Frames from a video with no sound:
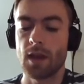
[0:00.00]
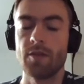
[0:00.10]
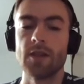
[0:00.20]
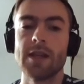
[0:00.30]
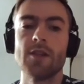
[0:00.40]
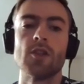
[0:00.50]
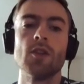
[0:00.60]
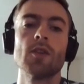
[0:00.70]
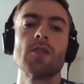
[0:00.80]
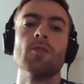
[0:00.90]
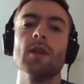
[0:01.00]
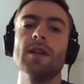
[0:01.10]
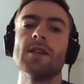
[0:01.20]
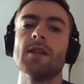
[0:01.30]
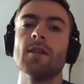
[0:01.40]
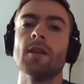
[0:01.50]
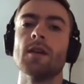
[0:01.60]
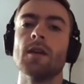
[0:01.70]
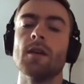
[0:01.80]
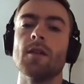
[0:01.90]
advantageous not to release it
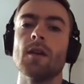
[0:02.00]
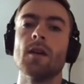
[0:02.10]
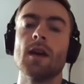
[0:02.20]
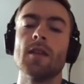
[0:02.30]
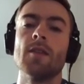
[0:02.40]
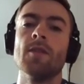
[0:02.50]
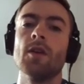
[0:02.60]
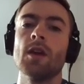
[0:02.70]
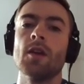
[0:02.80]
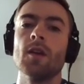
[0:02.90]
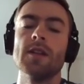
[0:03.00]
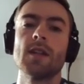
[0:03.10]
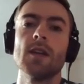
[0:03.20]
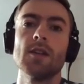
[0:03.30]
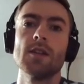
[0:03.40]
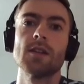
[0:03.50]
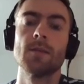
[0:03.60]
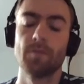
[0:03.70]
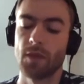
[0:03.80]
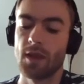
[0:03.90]
at the very early stages.
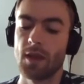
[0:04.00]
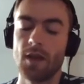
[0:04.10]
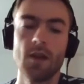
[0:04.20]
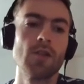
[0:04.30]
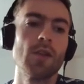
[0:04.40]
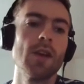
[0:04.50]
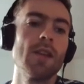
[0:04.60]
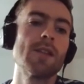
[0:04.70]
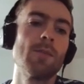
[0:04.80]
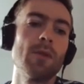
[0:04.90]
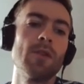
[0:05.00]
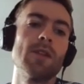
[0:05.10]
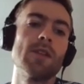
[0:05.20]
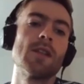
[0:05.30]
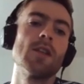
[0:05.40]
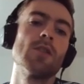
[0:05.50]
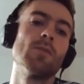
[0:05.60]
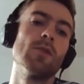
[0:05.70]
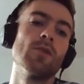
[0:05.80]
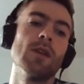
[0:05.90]
So here there's a bit of a distinction
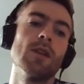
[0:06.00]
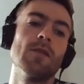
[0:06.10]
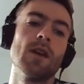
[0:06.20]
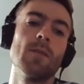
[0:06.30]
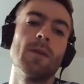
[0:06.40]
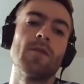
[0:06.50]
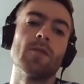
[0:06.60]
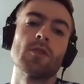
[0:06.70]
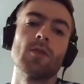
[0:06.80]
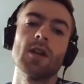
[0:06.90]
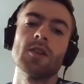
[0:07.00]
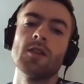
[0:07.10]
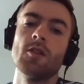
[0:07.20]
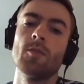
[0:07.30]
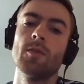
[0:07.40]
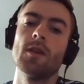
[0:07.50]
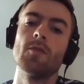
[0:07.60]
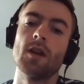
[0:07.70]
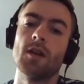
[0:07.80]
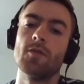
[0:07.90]
between developing from scratch in the open
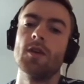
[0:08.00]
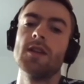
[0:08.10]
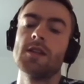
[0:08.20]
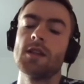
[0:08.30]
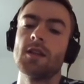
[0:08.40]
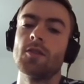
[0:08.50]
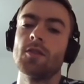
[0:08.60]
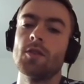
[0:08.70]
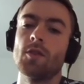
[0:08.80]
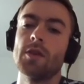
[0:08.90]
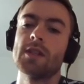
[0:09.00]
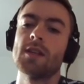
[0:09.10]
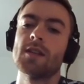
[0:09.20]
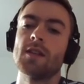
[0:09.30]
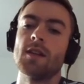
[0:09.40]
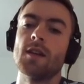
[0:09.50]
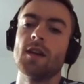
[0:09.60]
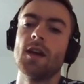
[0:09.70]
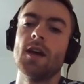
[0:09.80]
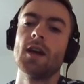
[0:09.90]
and releasing your OSS at a
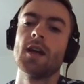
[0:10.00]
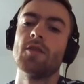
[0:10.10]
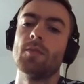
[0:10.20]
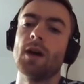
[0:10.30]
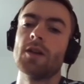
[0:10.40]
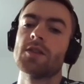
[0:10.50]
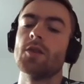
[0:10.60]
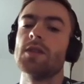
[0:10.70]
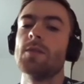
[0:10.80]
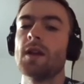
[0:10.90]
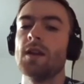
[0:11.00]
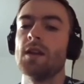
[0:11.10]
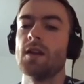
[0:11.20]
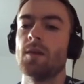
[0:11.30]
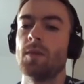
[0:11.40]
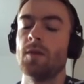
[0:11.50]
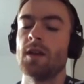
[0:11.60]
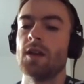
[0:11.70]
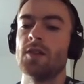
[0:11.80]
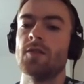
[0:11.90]
given milestone, typically a
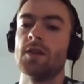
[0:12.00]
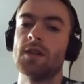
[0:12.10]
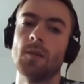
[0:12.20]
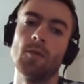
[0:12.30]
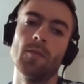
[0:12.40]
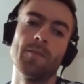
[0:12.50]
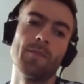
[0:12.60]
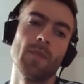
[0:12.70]
publication, for example.